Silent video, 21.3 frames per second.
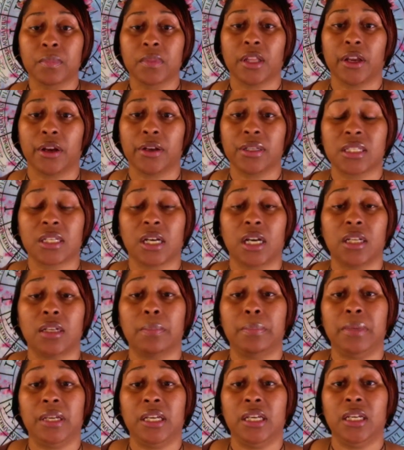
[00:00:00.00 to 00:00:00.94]
There's going
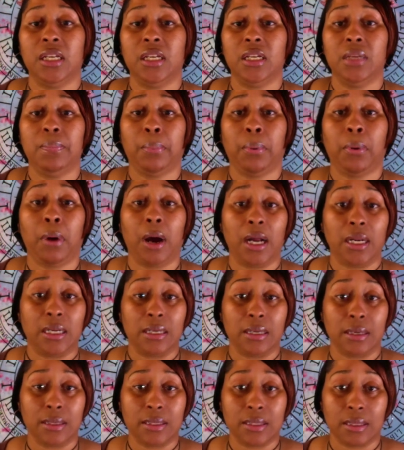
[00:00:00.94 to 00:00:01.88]
to be
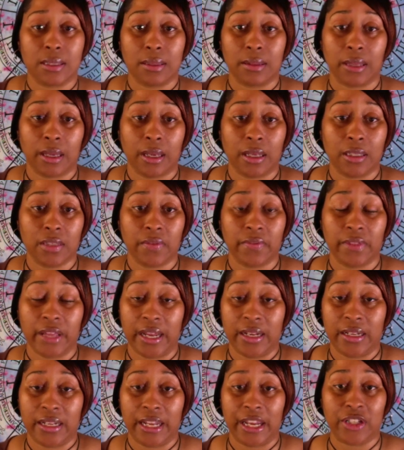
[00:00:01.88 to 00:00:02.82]
products and things of
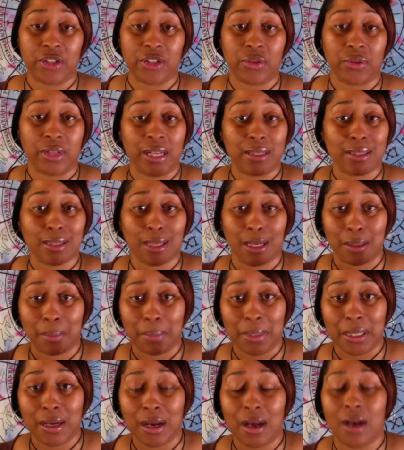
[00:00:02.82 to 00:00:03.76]
that nature that's going to
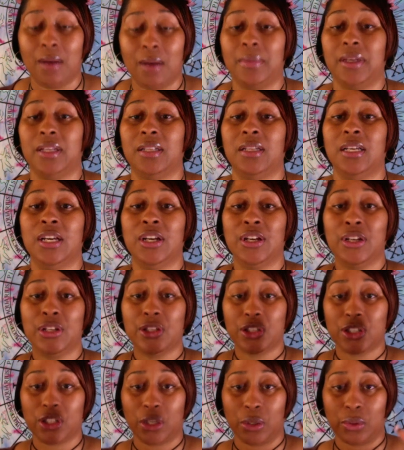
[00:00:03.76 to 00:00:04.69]
be coming.
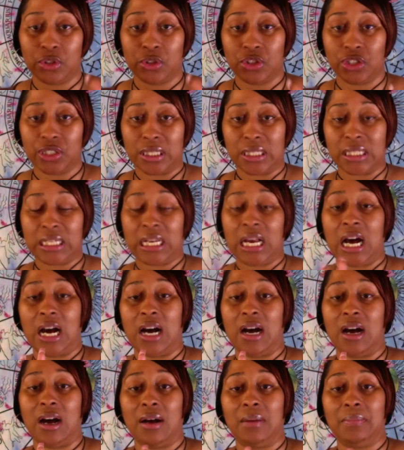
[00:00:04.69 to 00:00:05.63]
So just
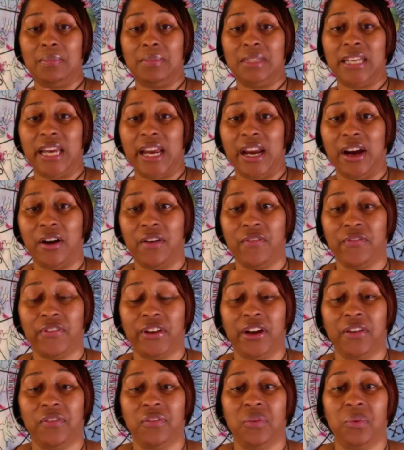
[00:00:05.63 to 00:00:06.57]
calm down for
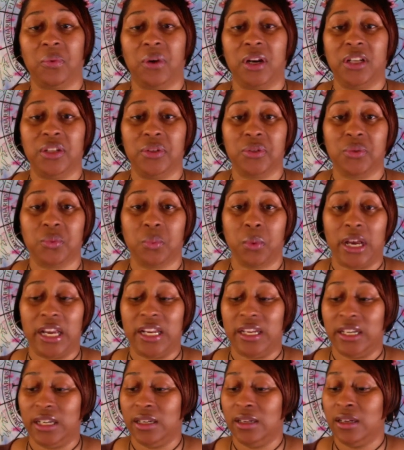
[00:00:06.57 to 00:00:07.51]
everyone that's
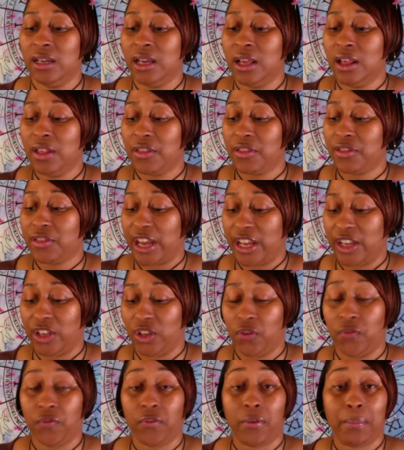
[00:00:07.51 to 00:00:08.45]
waiting.
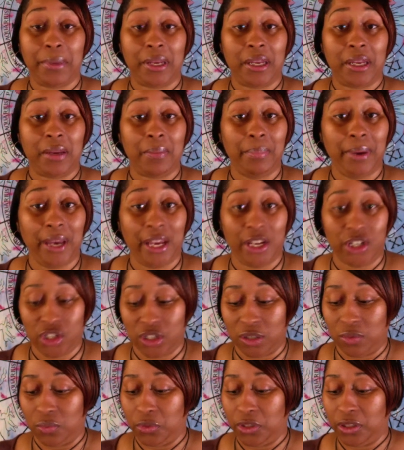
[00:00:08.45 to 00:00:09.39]
Thank you for being
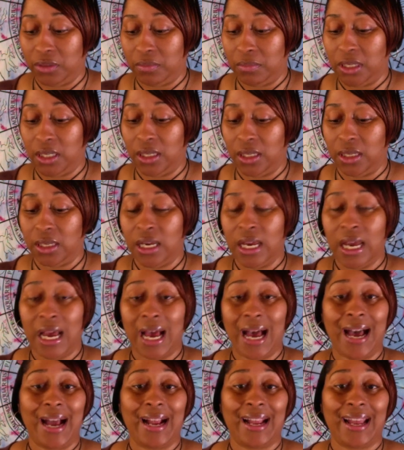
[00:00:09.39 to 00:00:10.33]
patient with me.
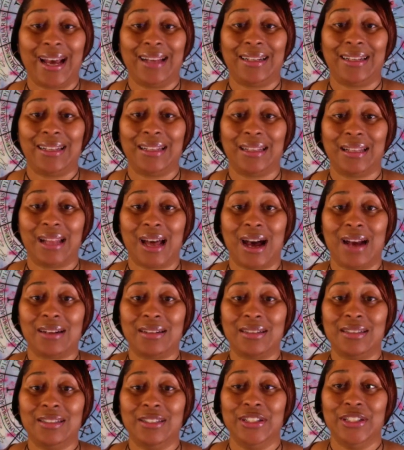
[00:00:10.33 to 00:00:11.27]
I got a lot
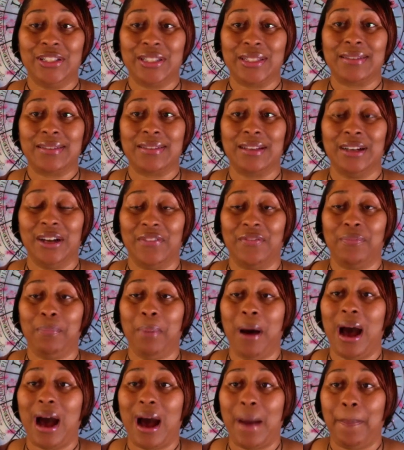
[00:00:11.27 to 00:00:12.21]
of good stuff
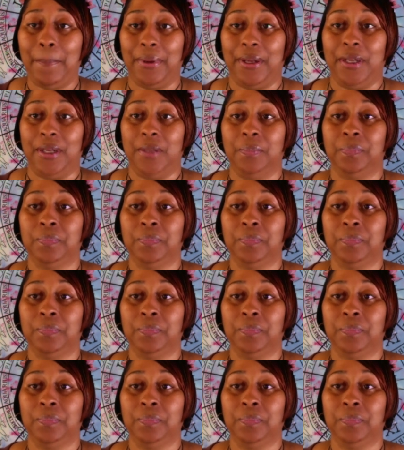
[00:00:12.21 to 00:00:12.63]
popping.